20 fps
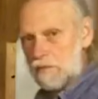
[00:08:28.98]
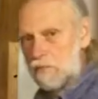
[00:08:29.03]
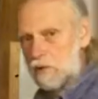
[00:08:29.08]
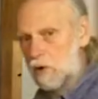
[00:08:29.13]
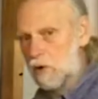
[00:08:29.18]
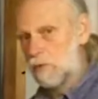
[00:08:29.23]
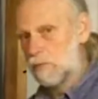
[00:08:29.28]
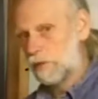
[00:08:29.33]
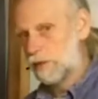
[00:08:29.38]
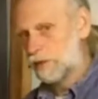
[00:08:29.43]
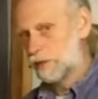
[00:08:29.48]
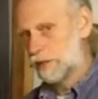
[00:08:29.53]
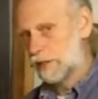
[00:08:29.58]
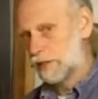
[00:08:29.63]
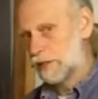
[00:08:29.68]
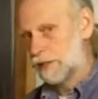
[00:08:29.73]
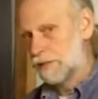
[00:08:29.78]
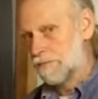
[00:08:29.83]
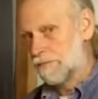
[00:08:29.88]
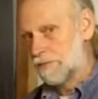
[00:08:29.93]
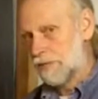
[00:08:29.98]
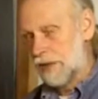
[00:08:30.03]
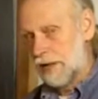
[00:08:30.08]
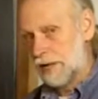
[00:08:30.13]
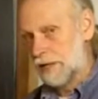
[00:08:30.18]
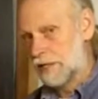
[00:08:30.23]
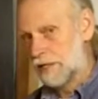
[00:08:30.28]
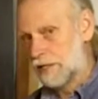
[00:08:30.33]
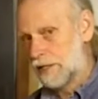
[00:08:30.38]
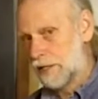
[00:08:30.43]
I'm hoping that
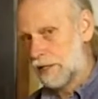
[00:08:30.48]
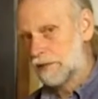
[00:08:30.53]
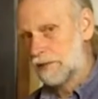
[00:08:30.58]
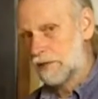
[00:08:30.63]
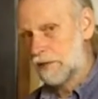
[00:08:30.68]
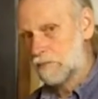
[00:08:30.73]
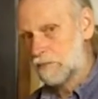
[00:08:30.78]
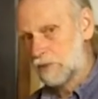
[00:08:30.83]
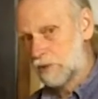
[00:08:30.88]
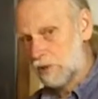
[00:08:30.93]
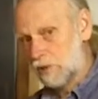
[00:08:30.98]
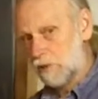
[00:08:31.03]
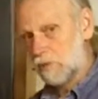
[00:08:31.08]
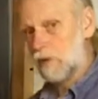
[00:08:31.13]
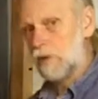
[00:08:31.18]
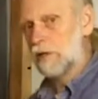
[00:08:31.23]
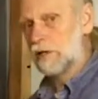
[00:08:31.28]
I can get them to go